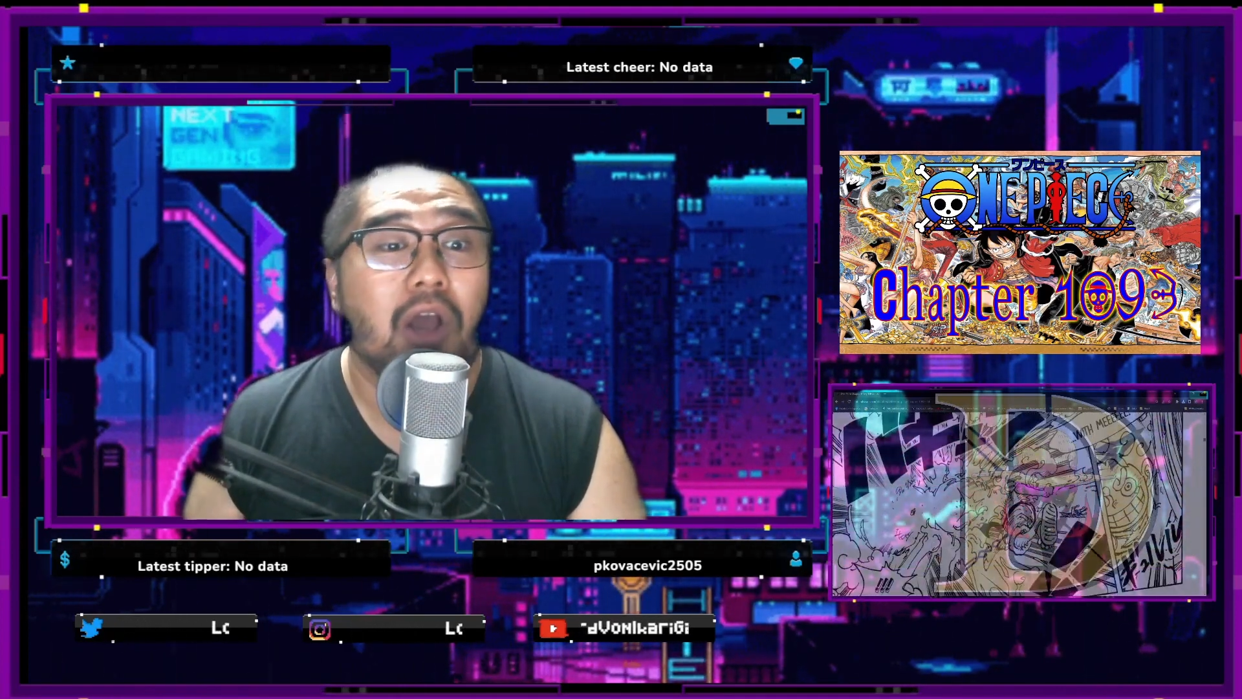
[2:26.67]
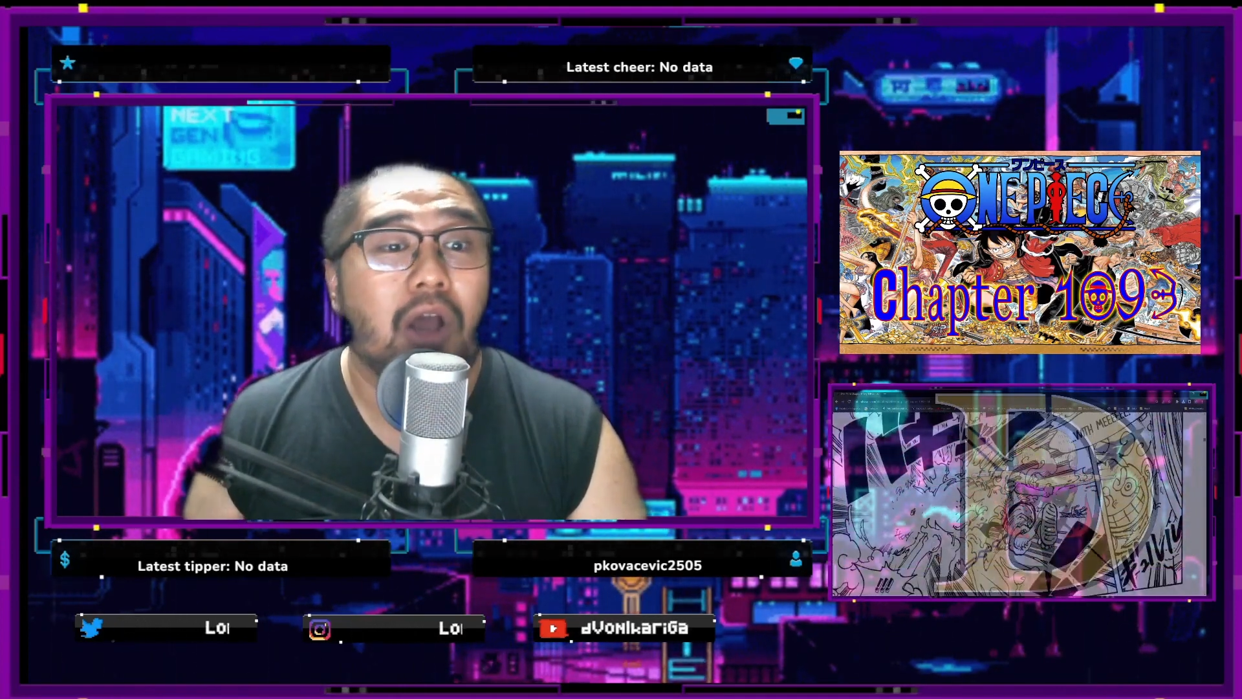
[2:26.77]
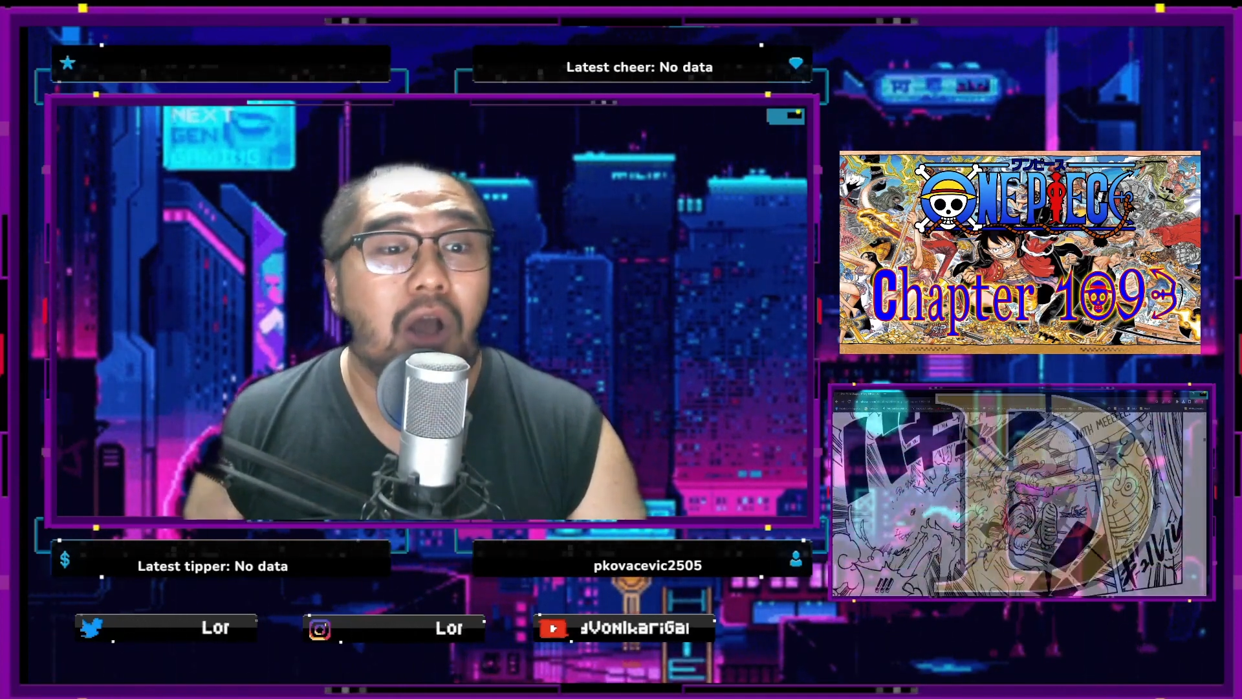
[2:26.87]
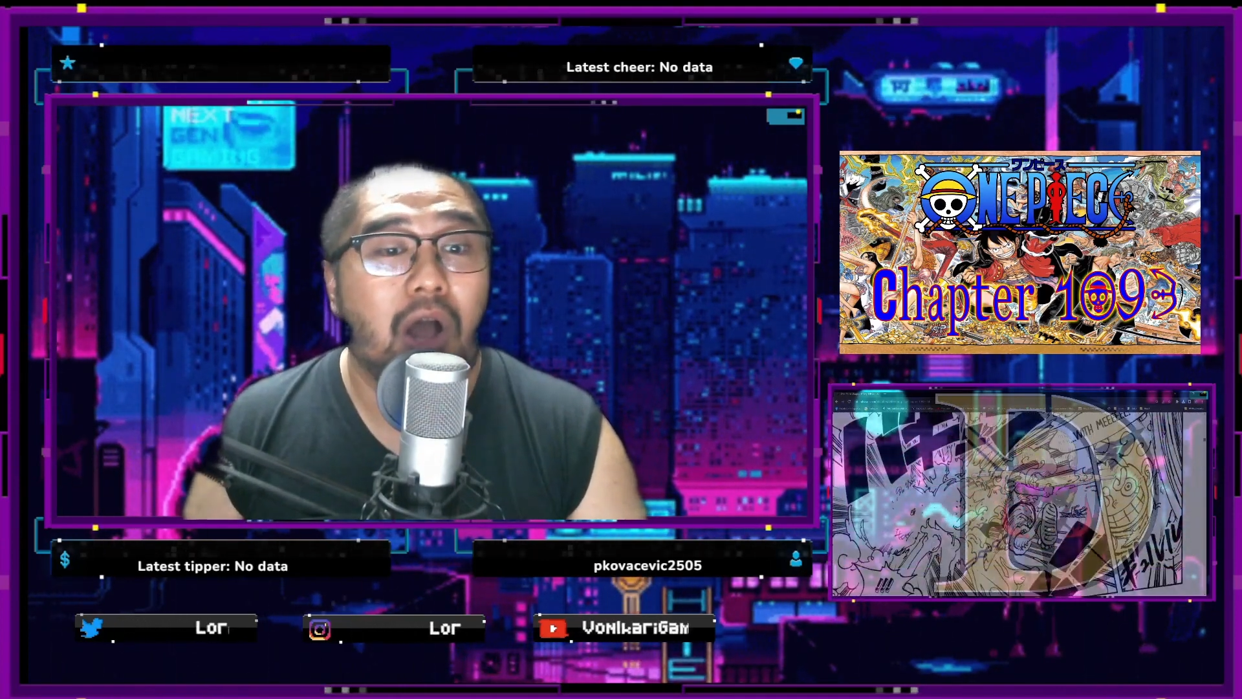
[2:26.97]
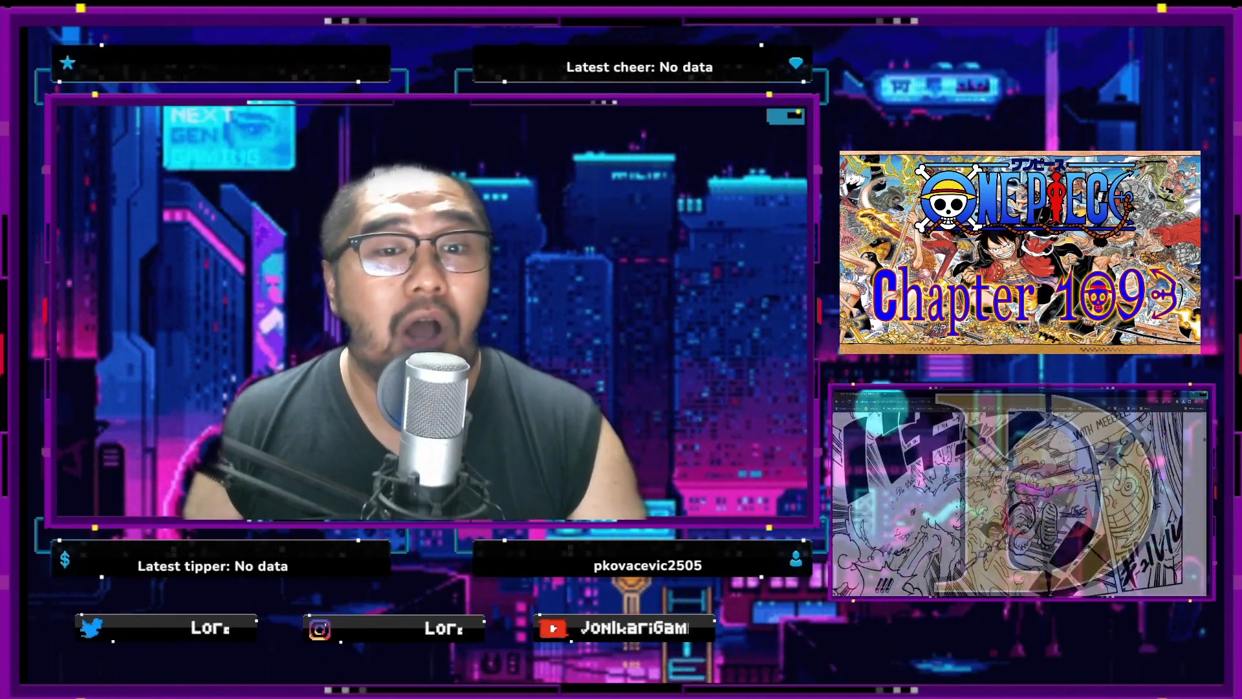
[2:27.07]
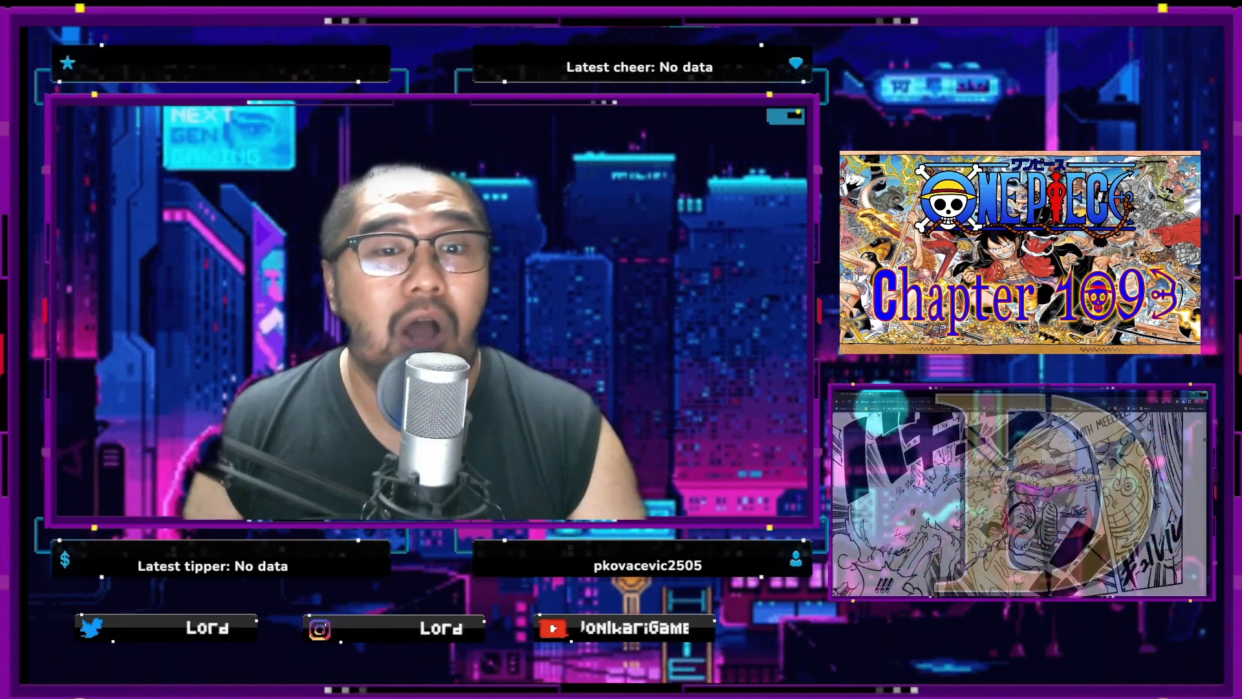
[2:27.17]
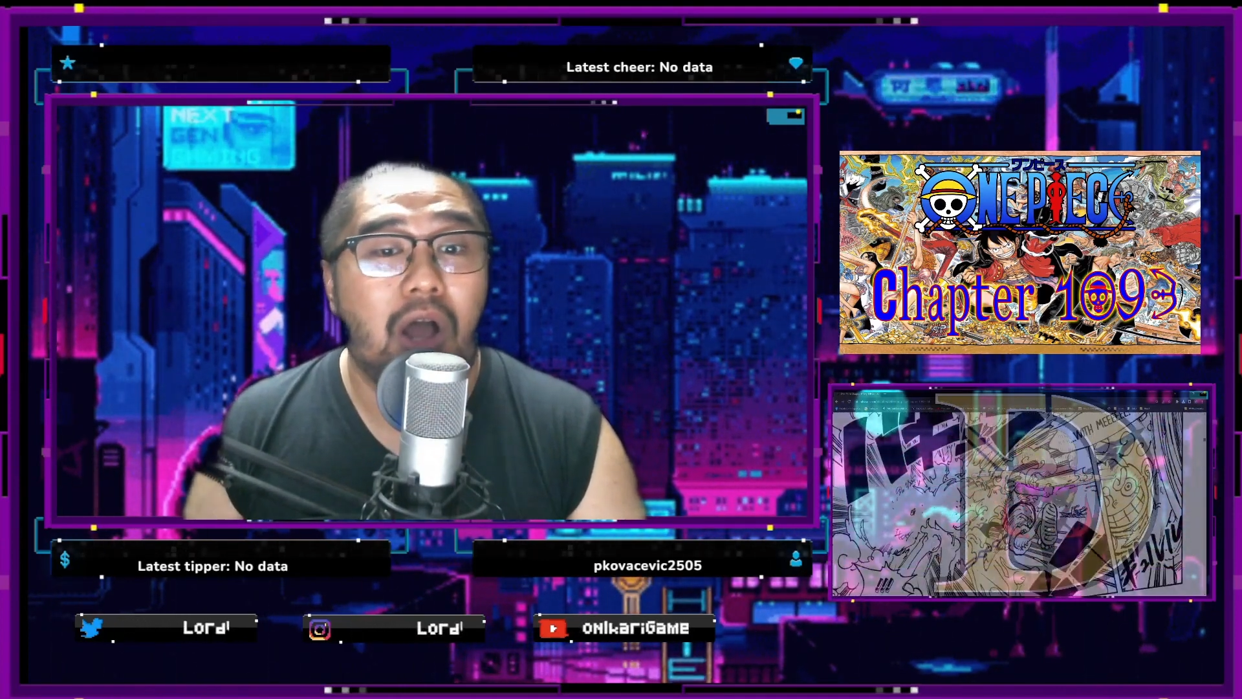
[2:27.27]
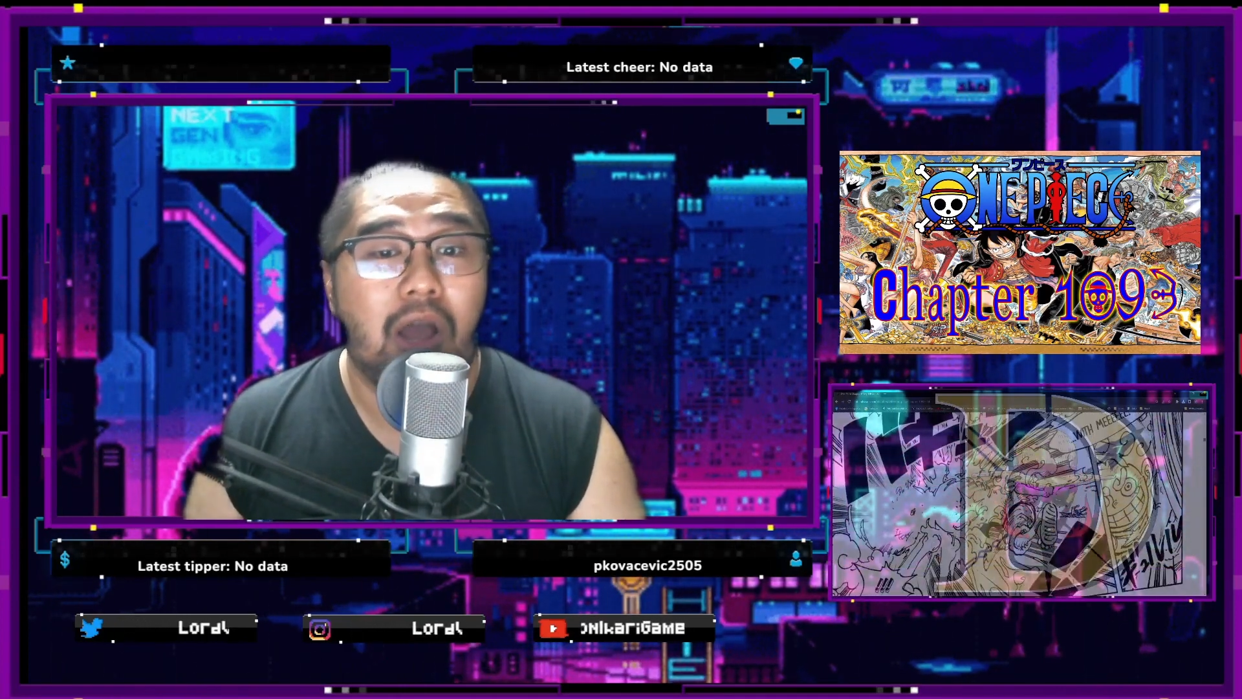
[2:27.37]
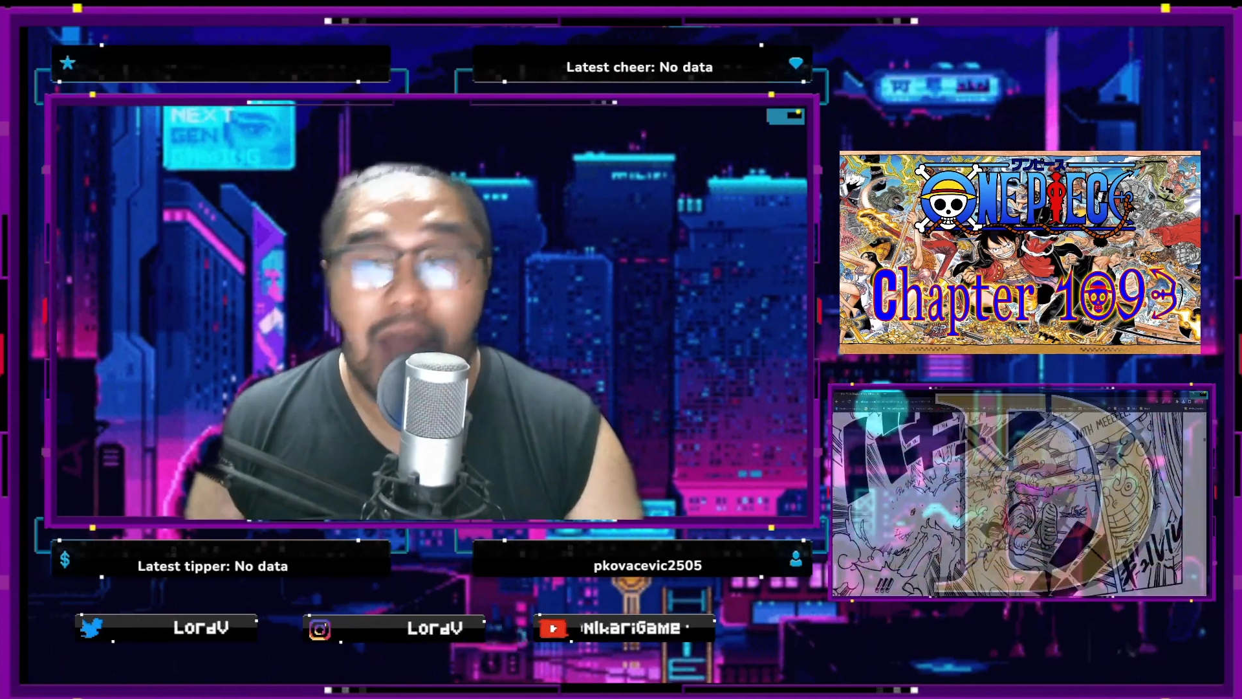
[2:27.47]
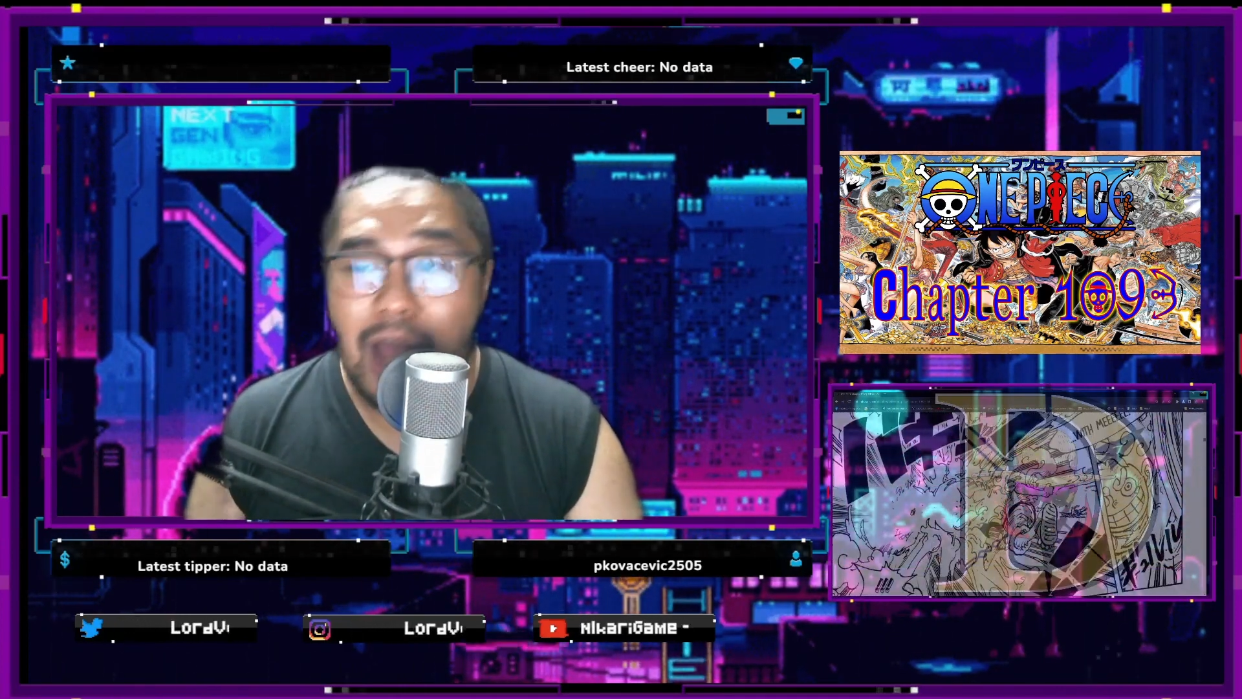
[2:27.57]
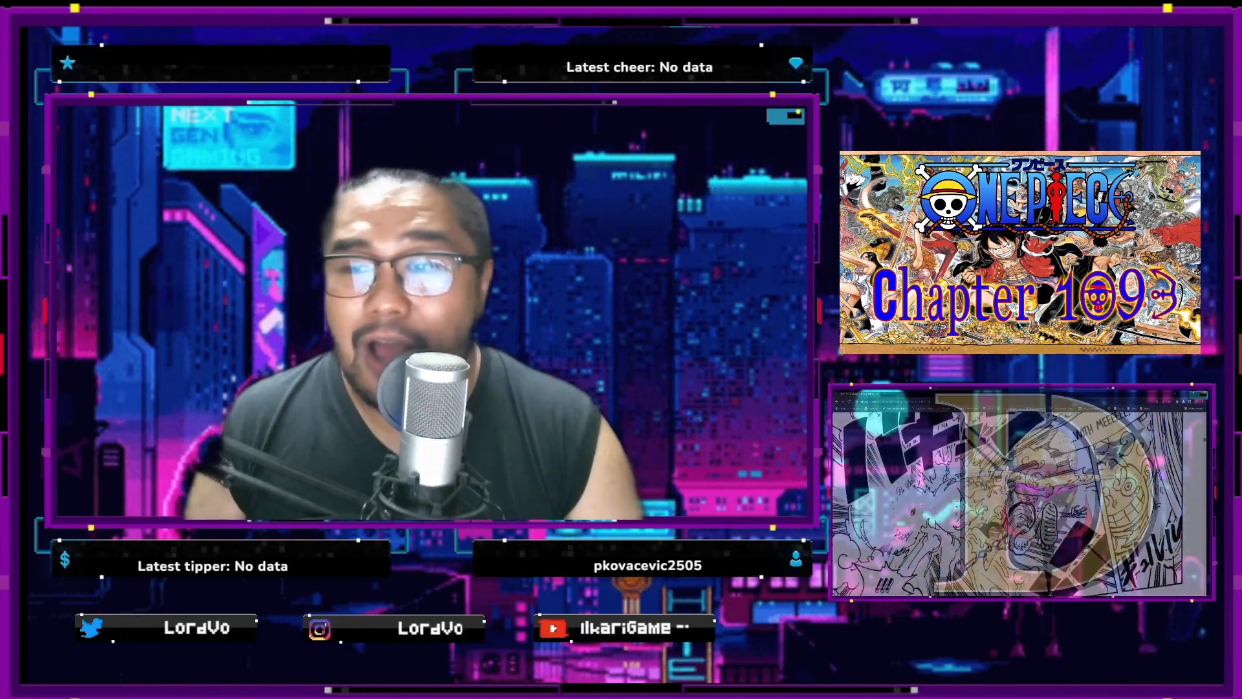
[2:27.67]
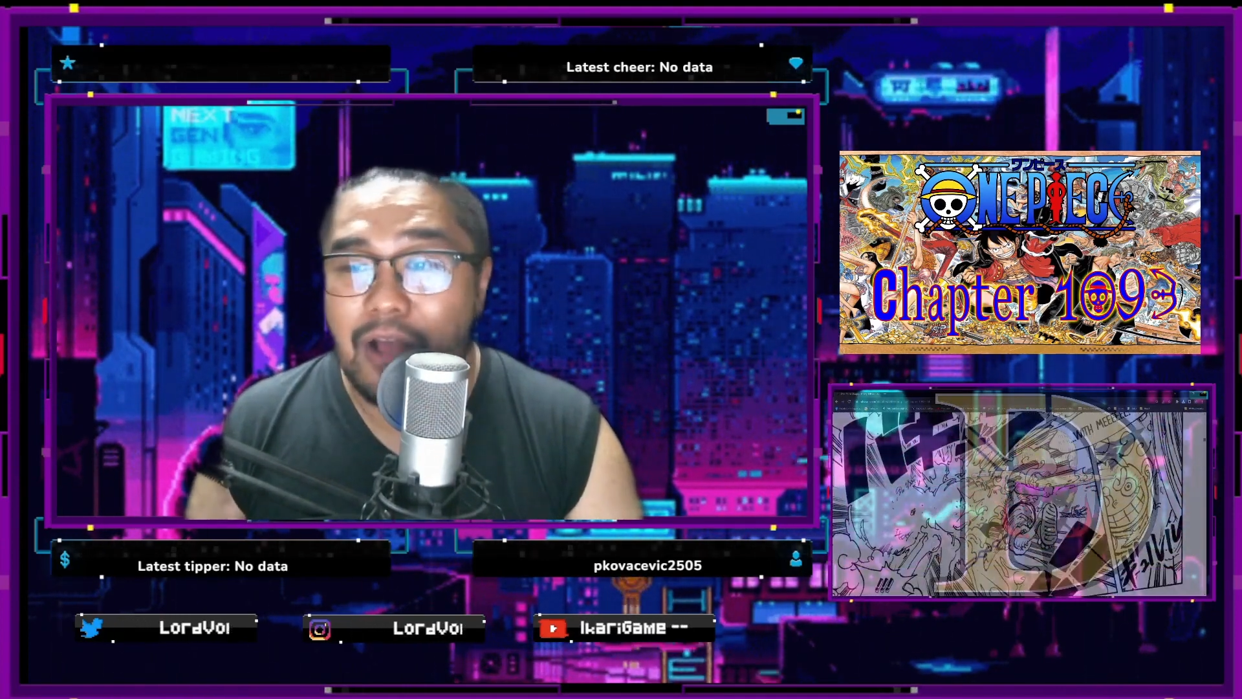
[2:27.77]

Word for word: Oh hell